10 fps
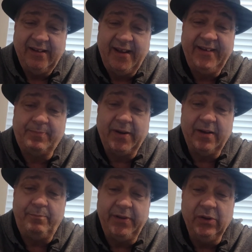he's been
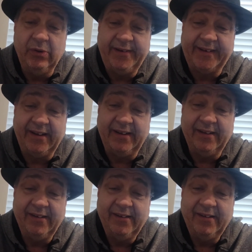
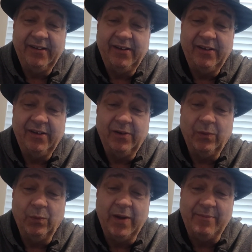abusing
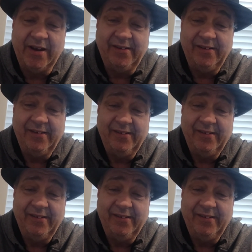women.